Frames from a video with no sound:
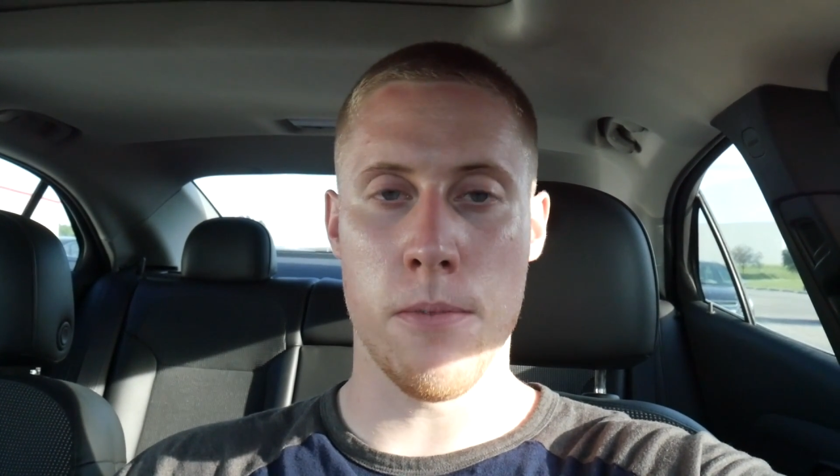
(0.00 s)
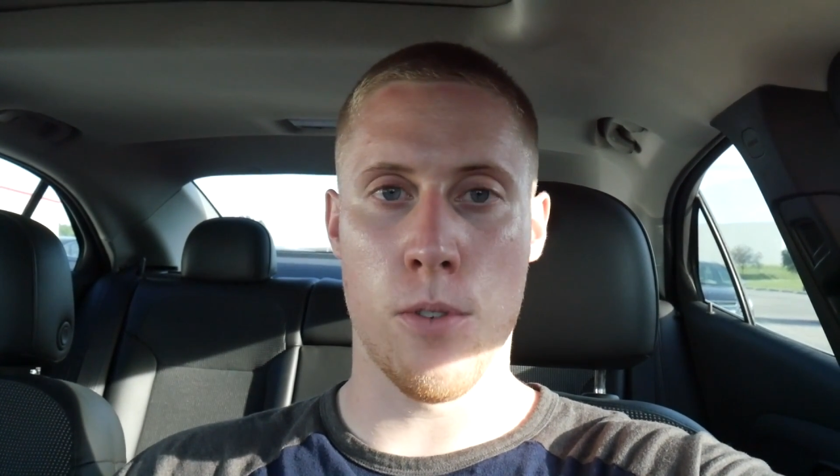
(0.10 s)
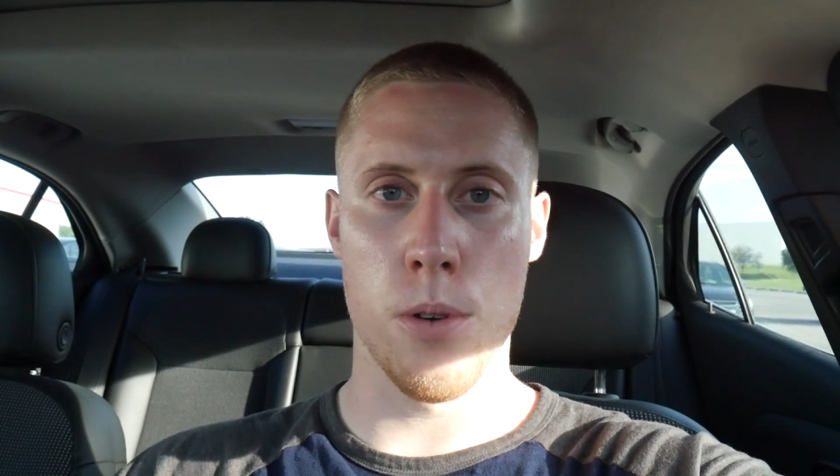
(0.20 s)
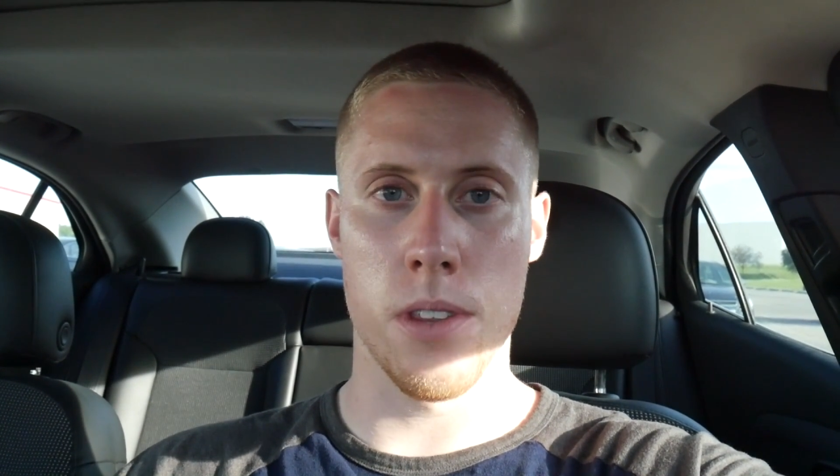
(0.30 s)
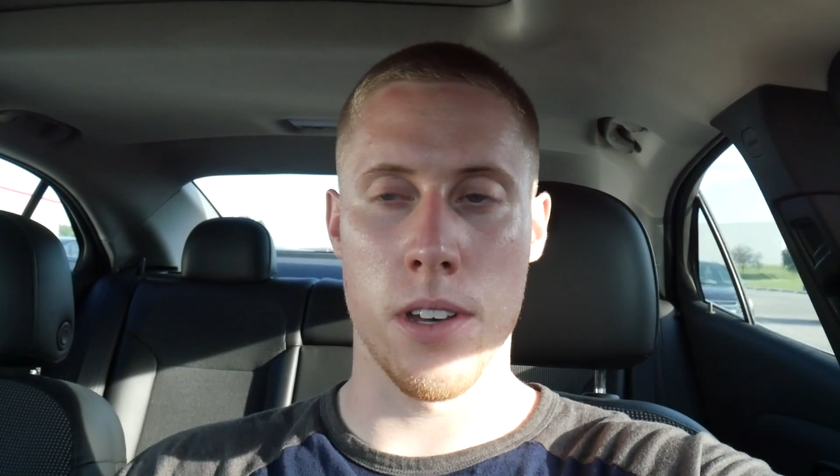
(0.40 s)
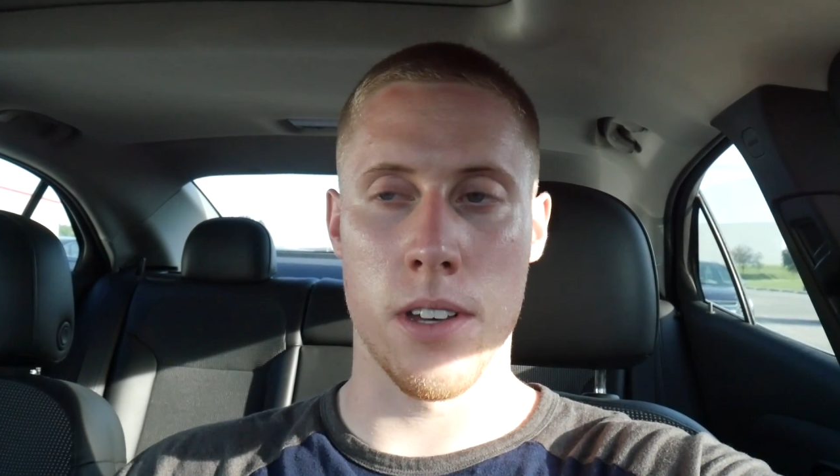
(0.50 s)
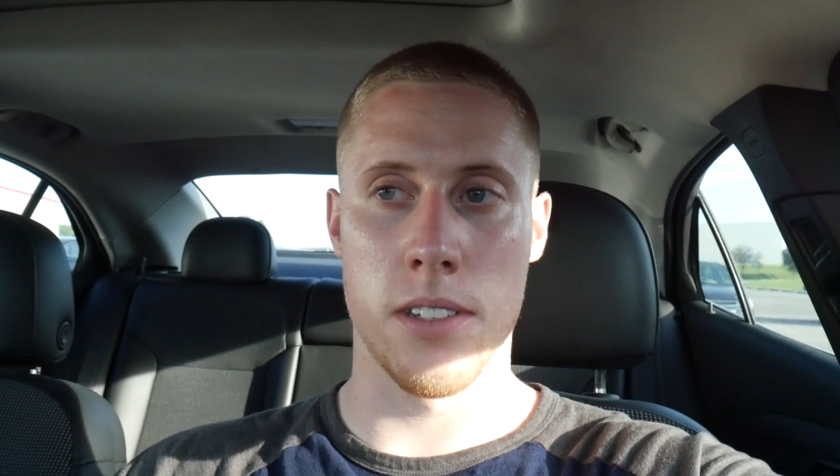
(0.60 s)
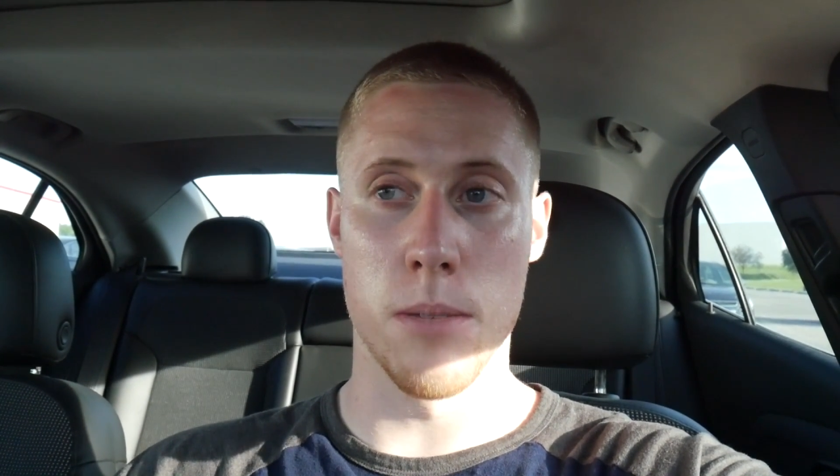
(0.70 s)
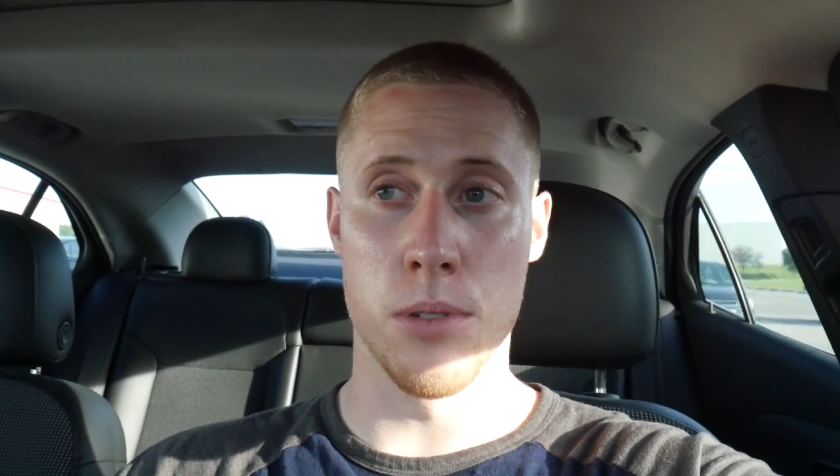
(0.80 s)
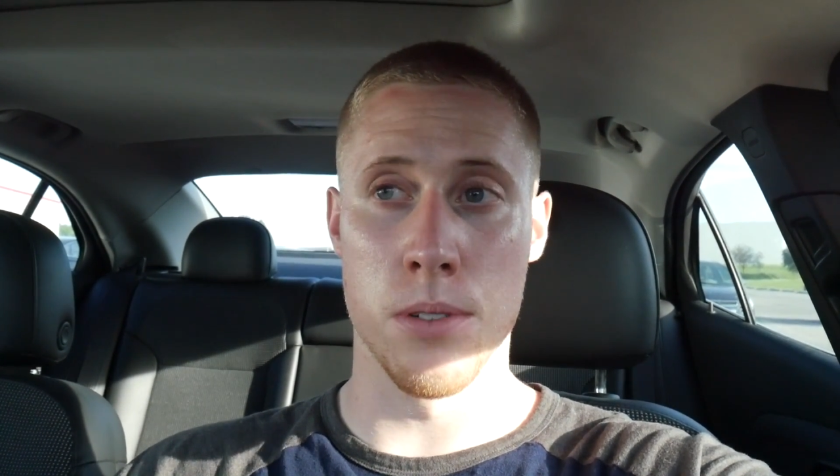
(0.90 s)
for the
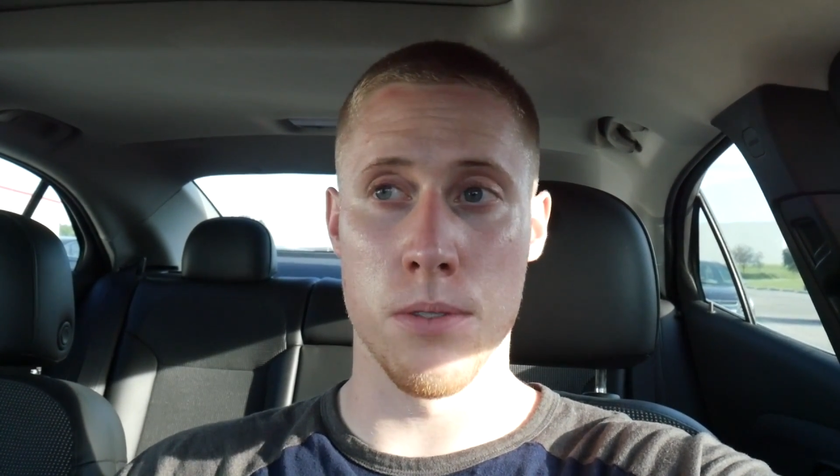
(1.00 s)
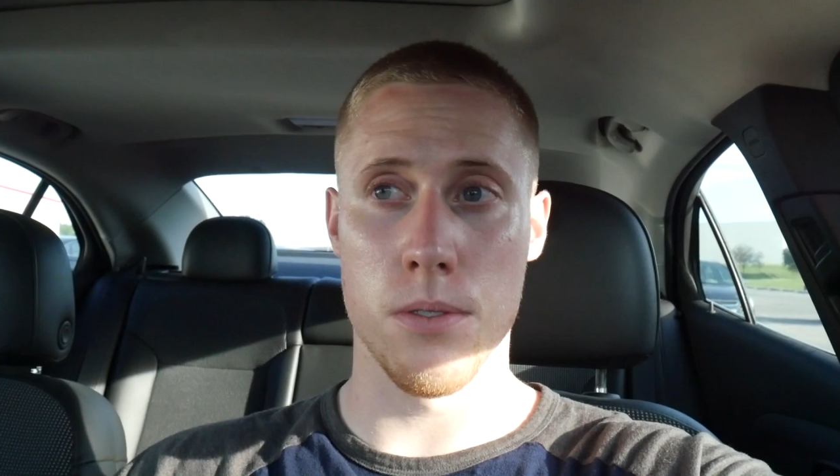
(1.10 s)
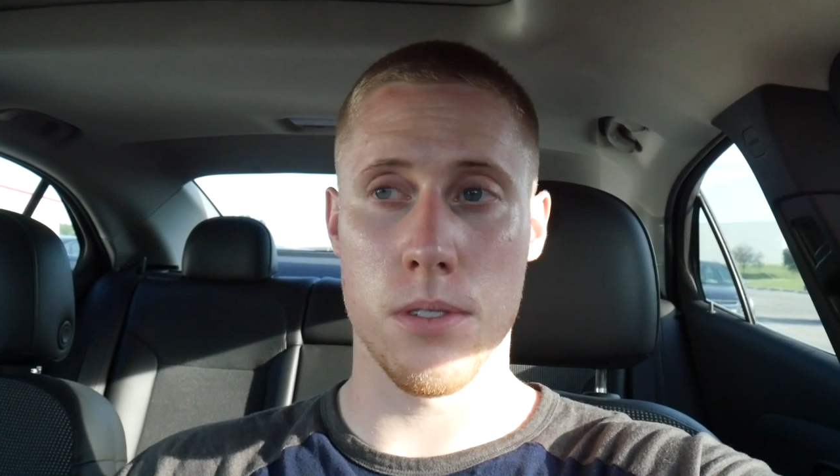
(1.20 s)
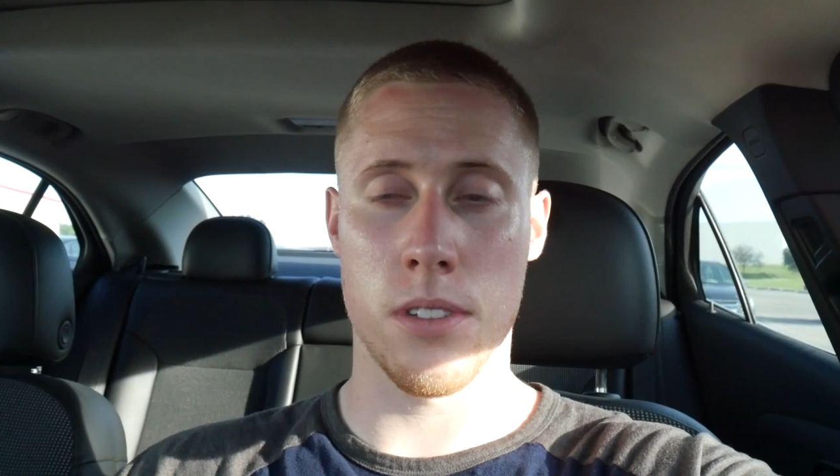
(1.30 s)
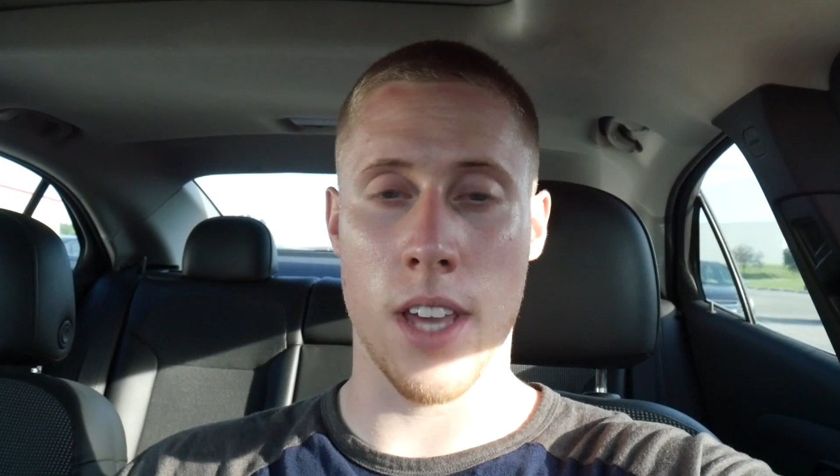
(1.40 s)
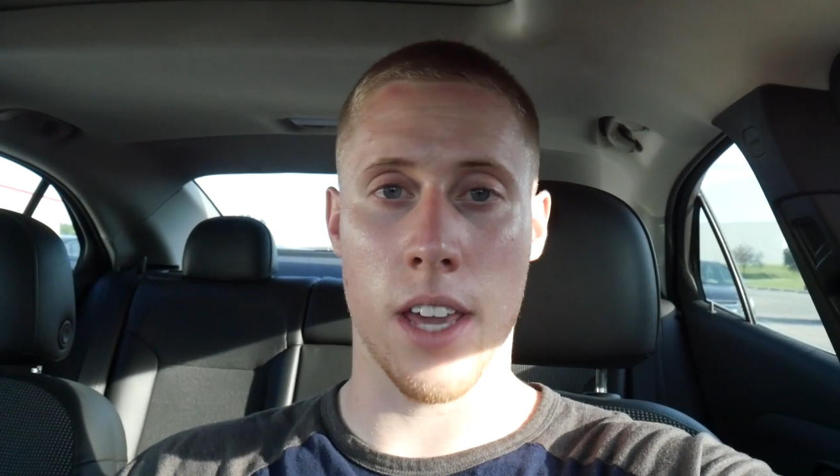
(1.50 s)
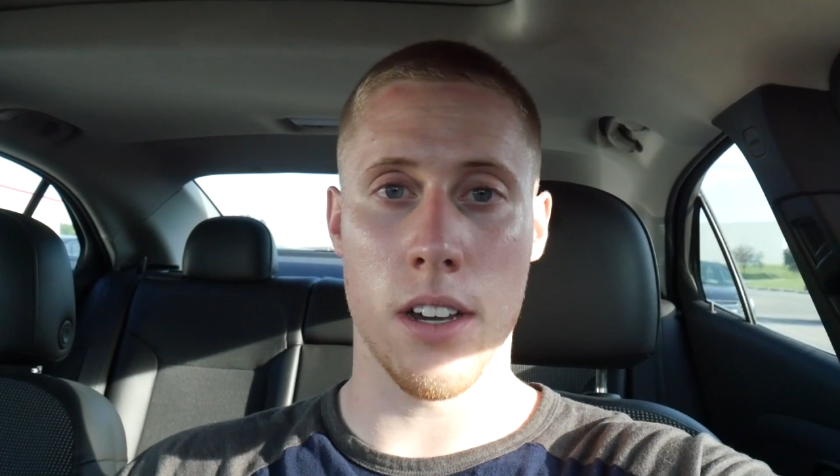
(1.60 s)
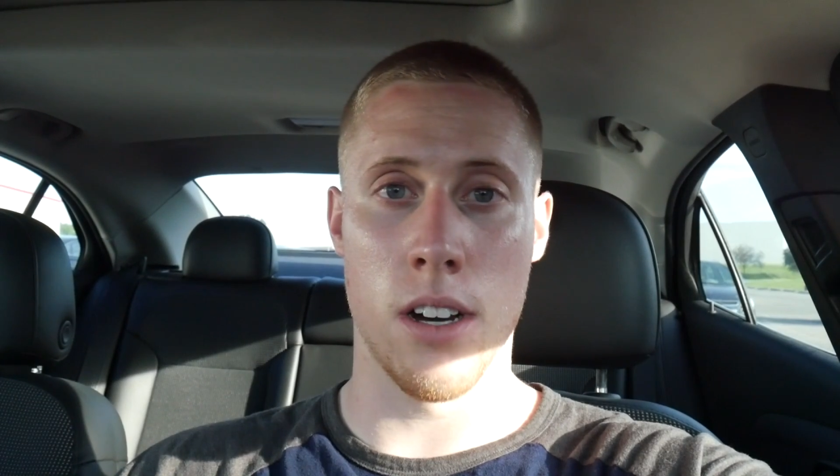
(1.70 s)
simple sake